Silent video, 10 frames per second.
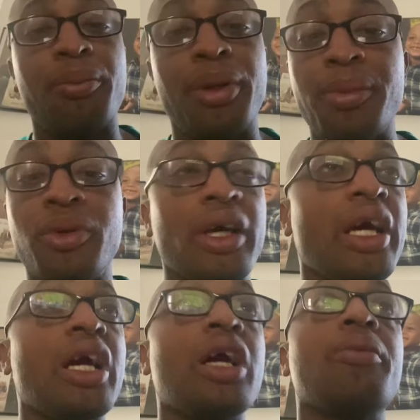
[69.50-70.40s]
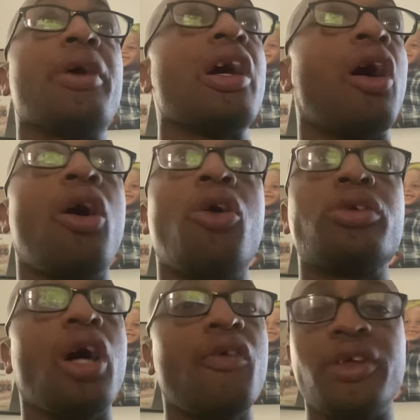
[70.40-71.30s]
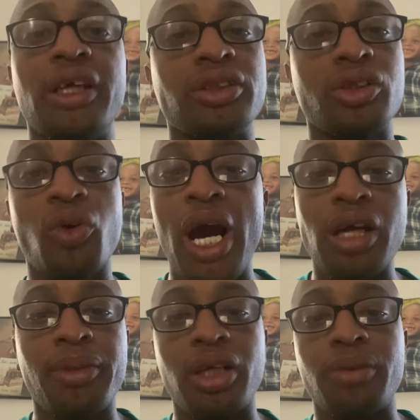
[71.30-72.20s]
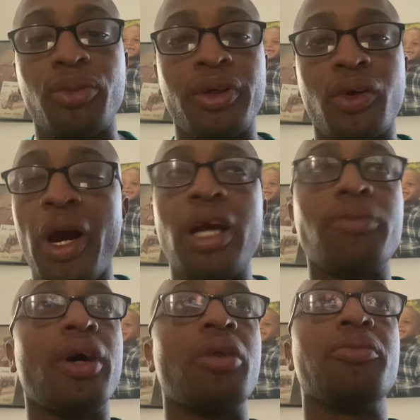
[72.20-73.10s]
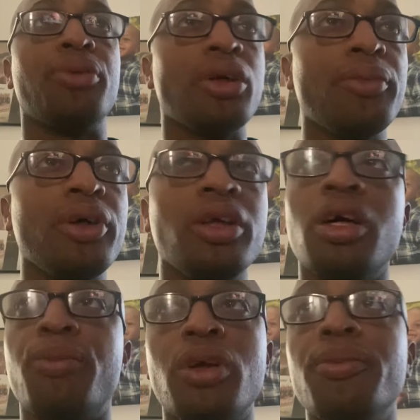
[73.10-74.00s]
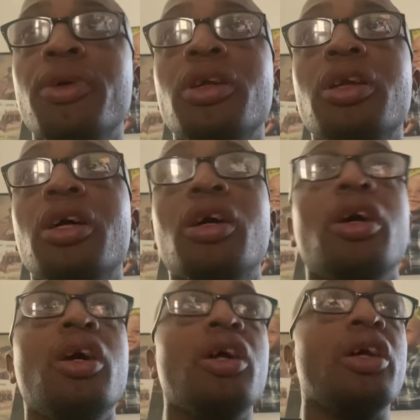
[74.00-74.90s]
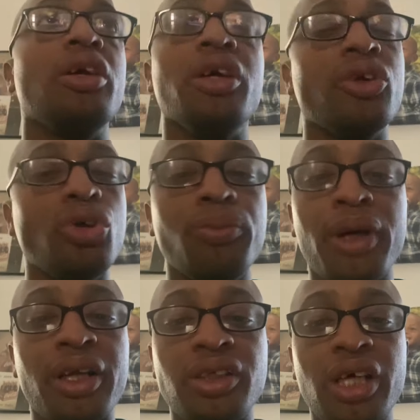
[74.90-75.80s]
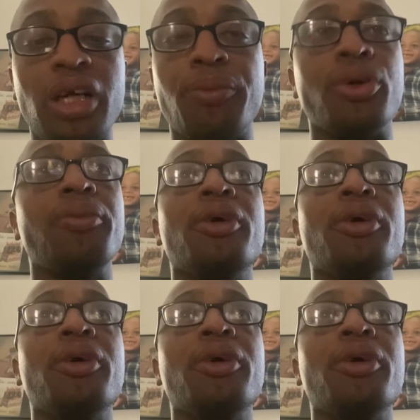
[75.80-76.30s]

people, every, eh, eh, all Dolphin Nation crying about the boy, crying about him. Put him in there, put him in there. He, you do better than Teddy. Put him